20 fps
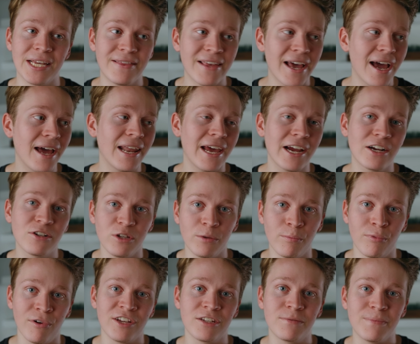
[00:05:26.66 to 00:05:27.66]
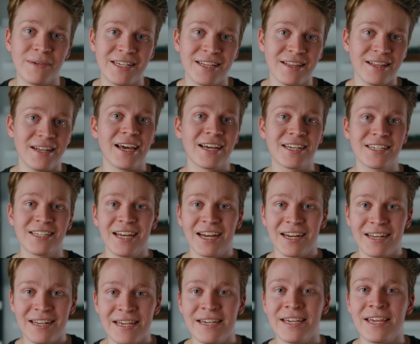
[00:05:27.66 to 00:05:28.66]
And that actually brings me to the next
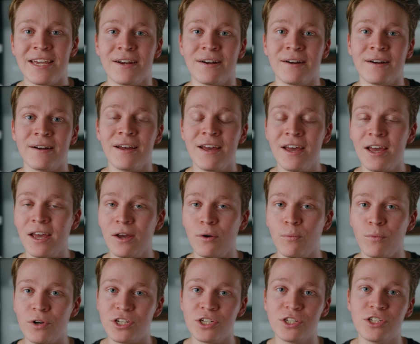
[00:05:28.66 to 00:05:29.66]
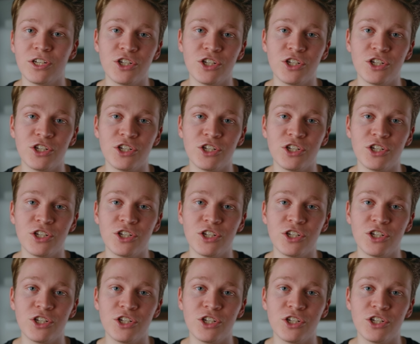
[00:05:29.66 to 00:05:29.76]
technique here, which is